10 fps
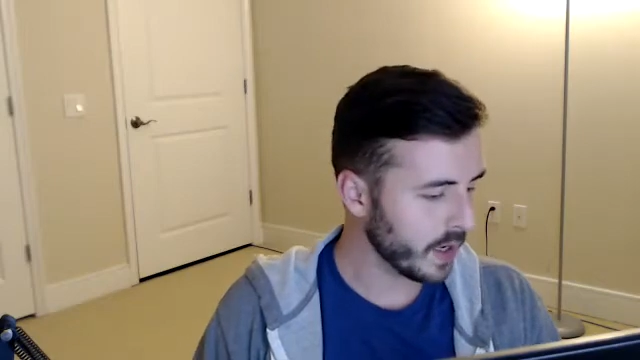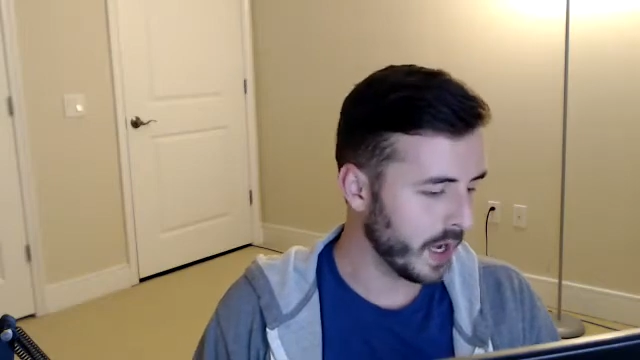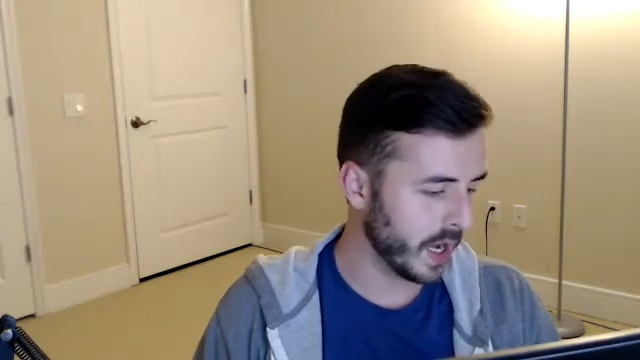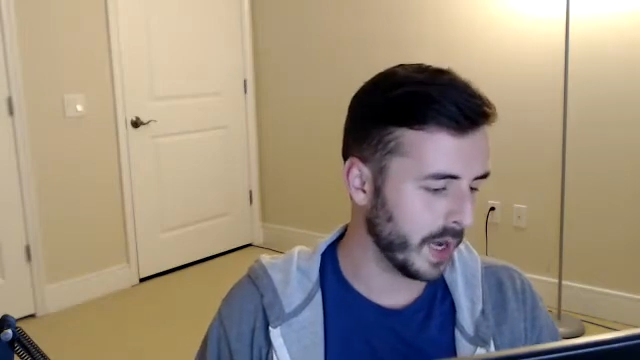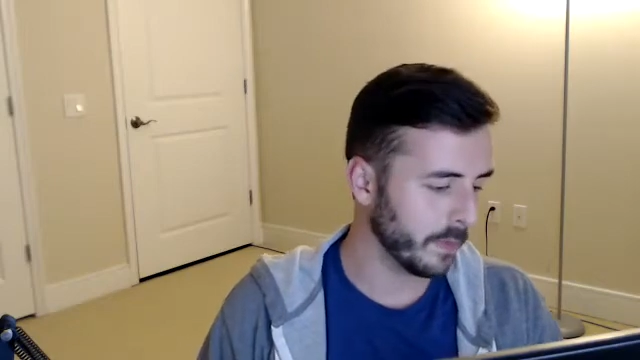
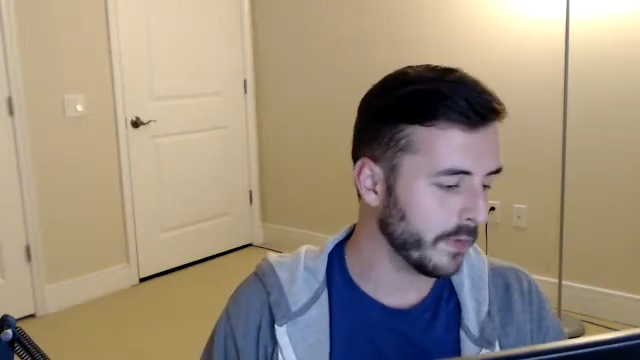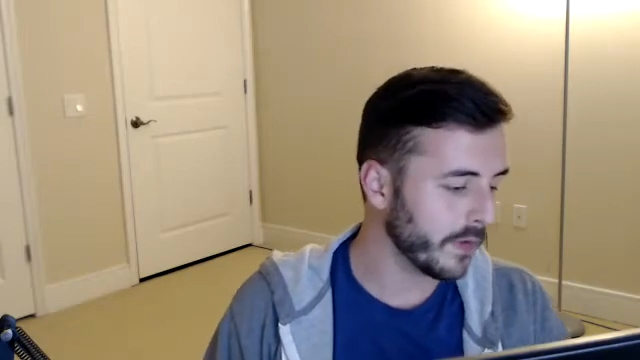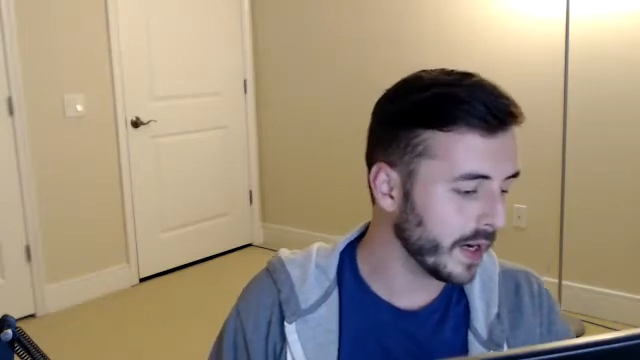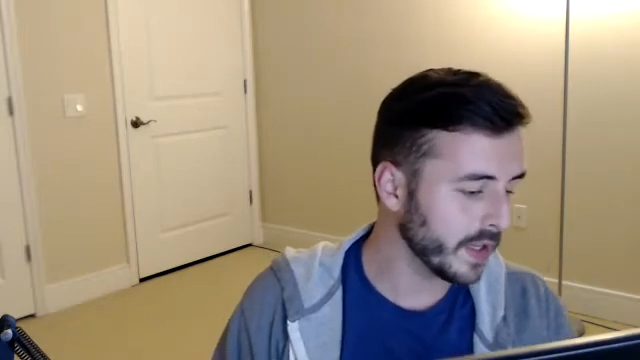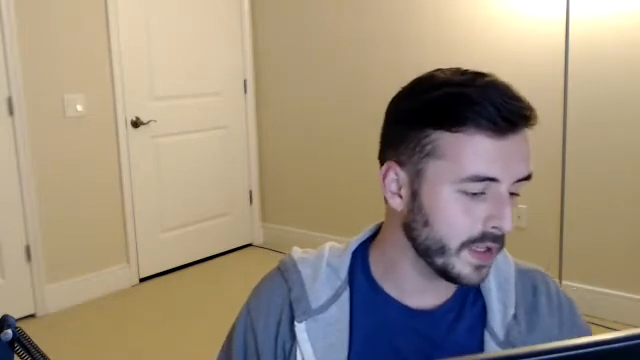But
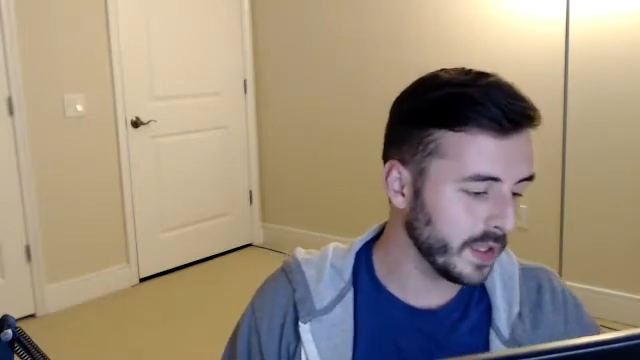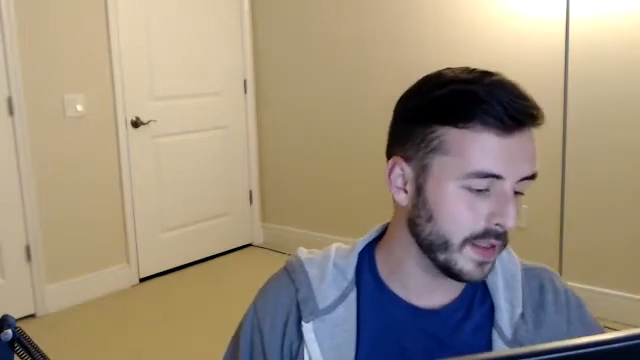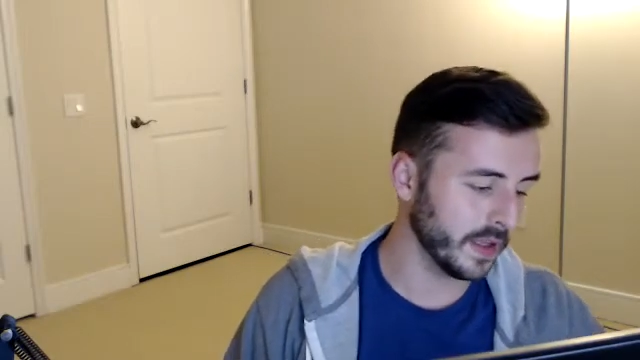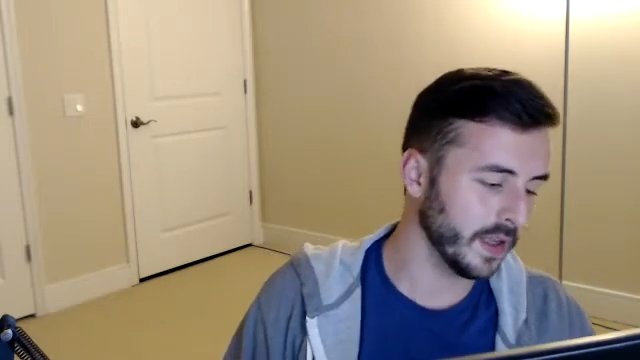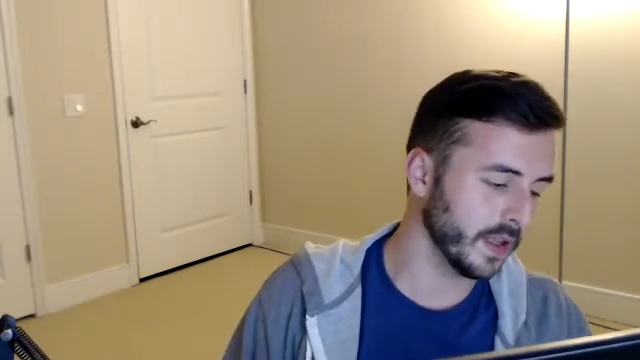finally,
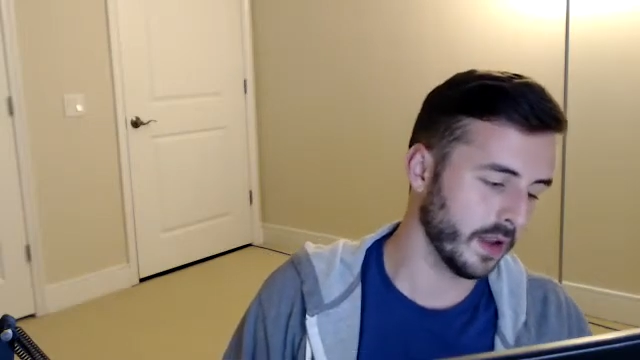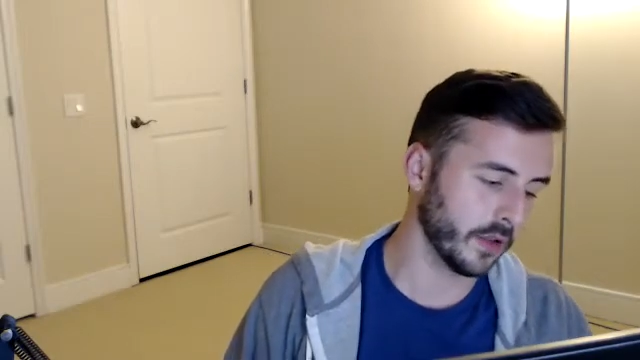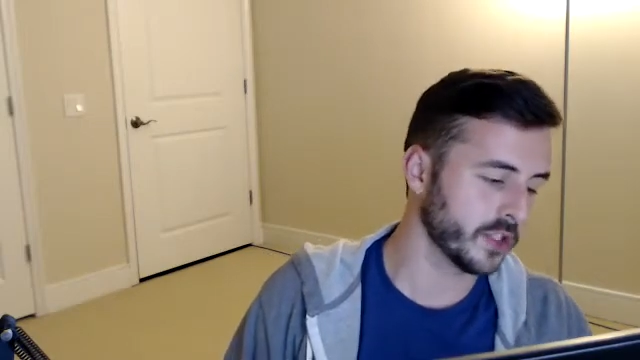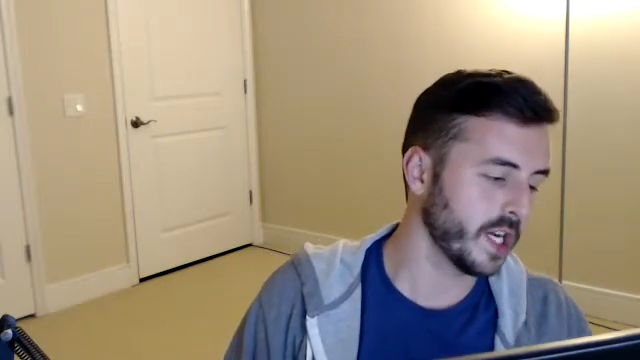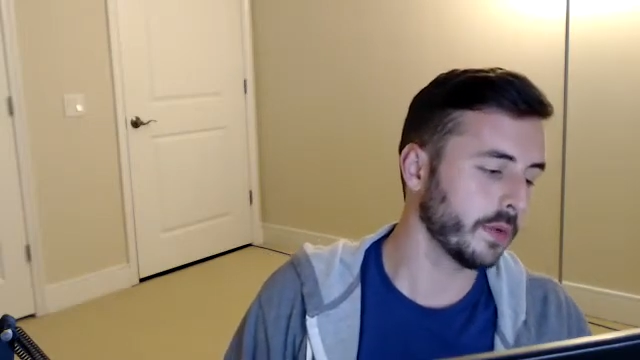the other
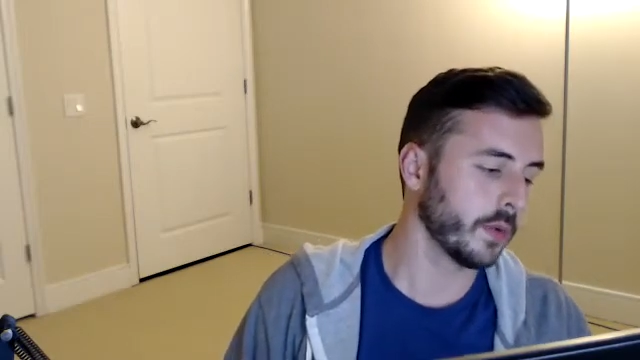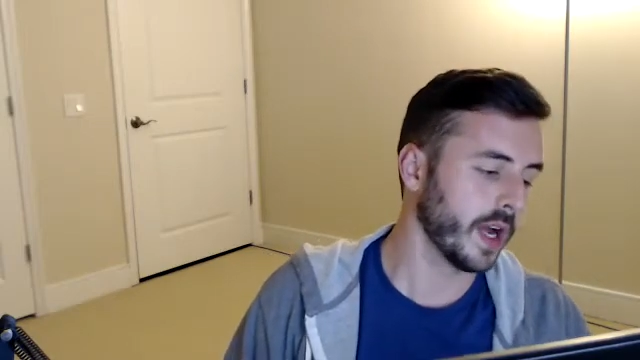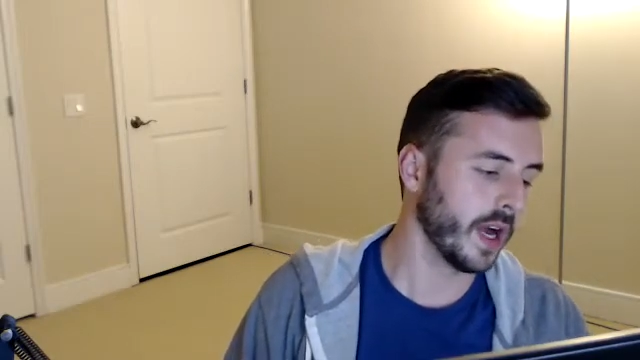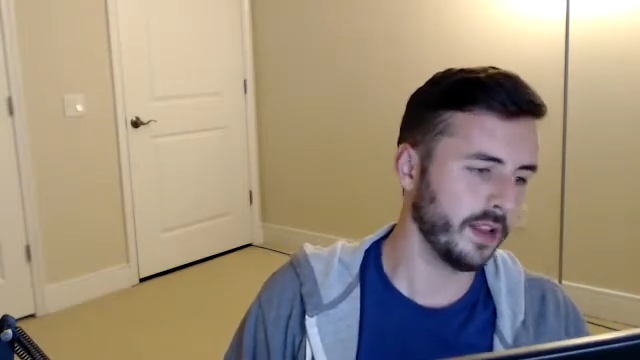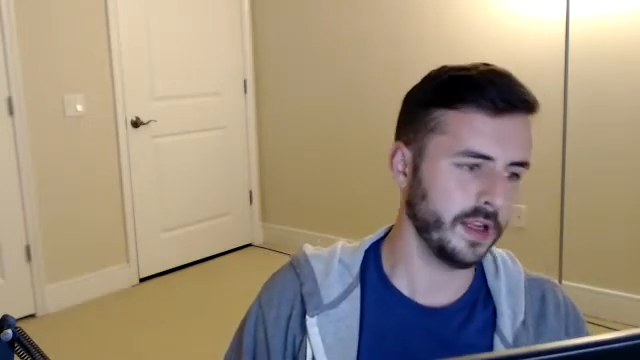chapter I want
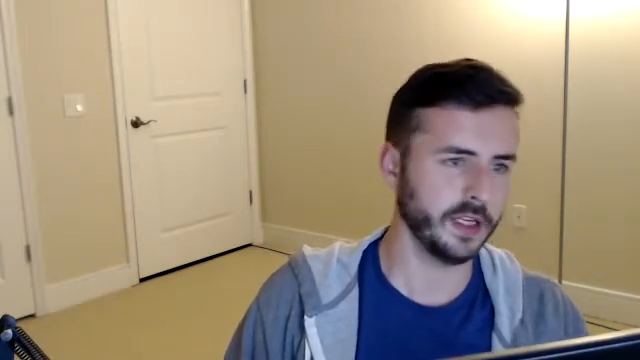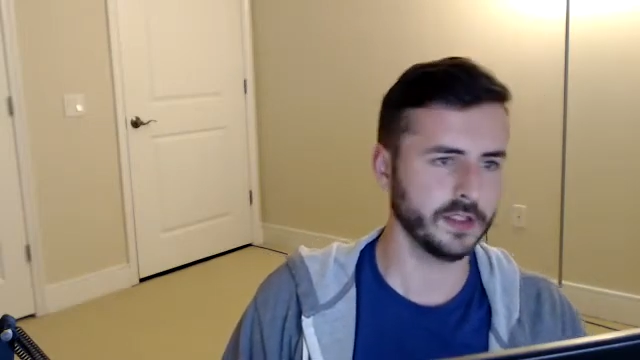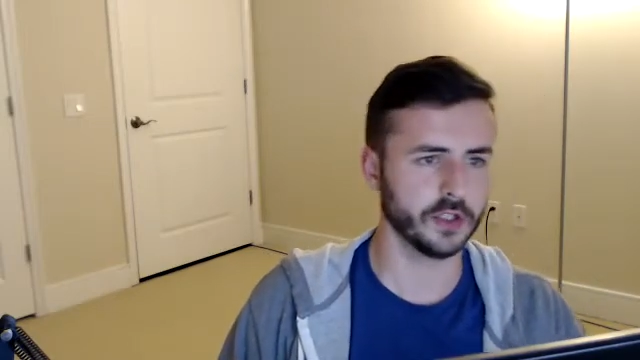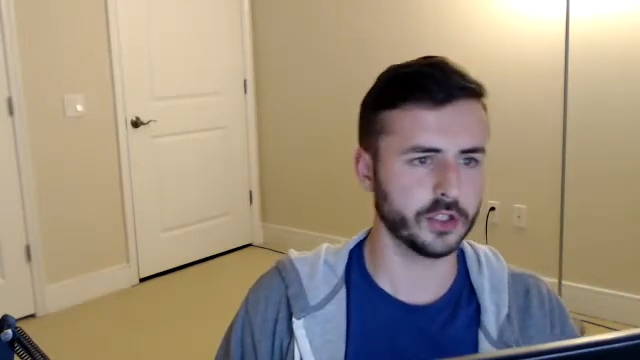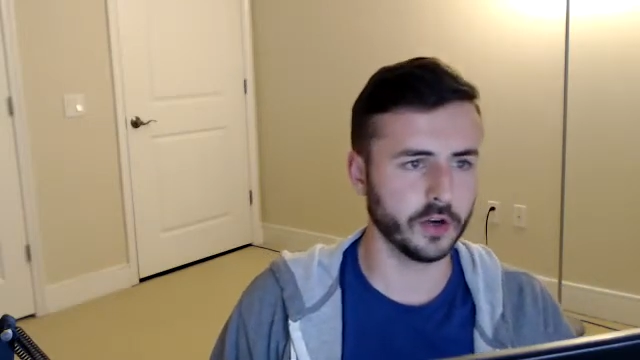to highlight is
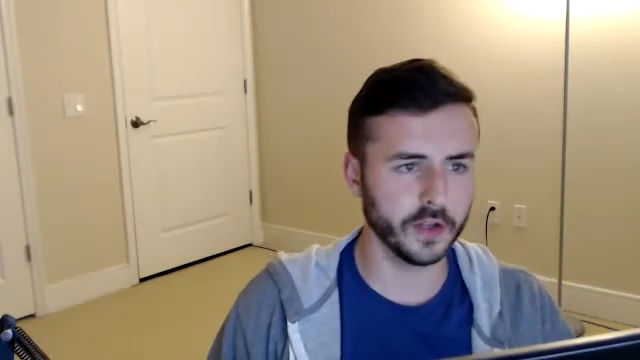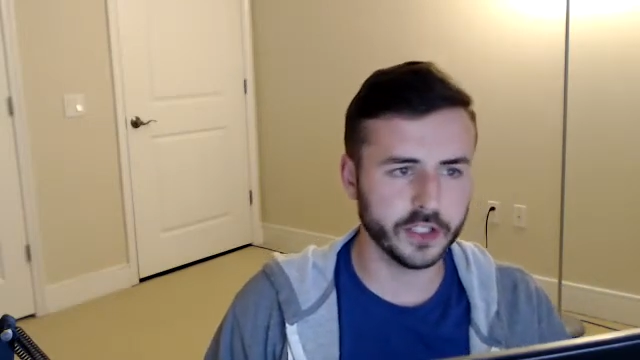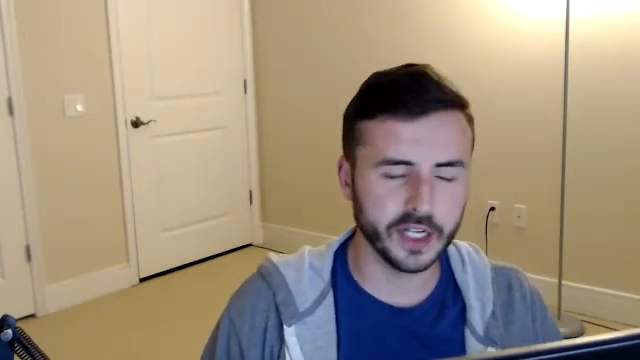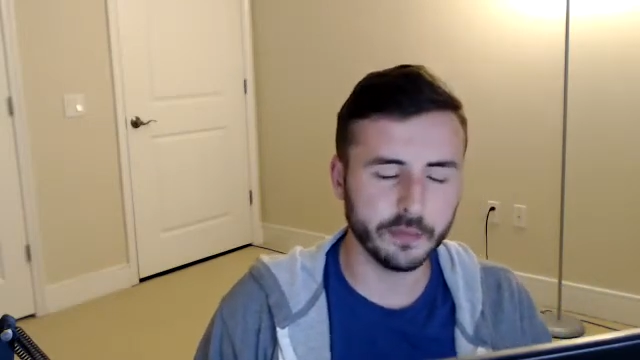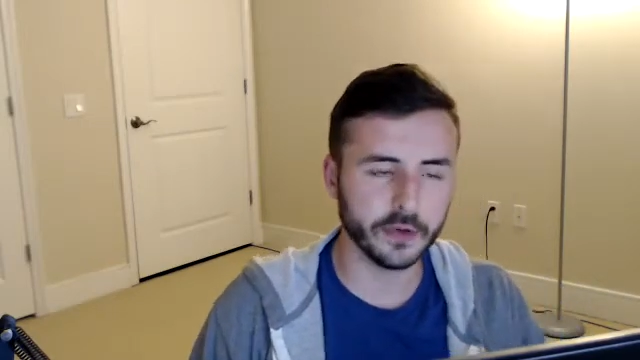the Charlotte
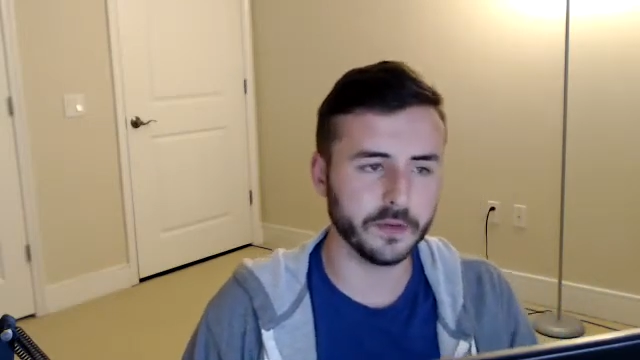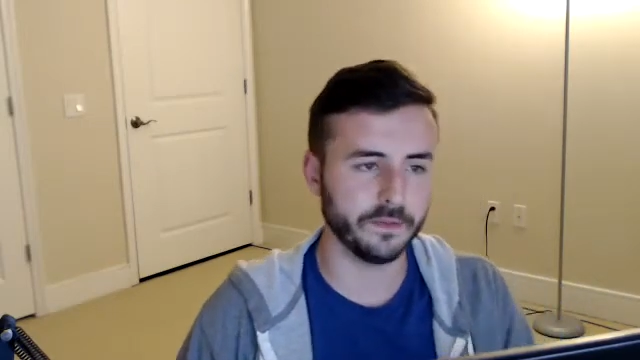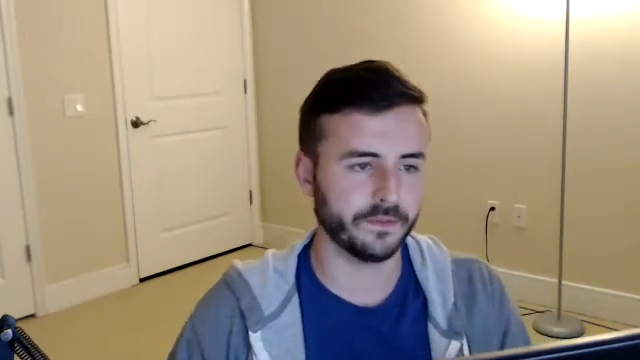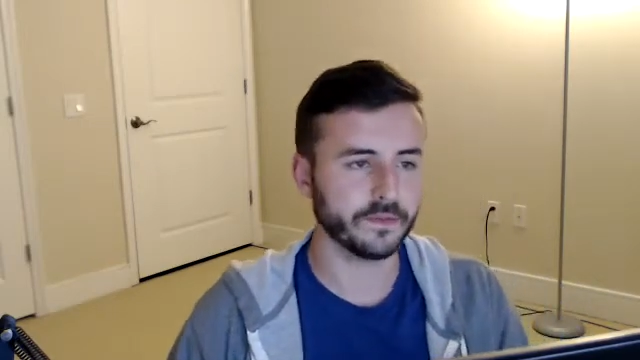chapter,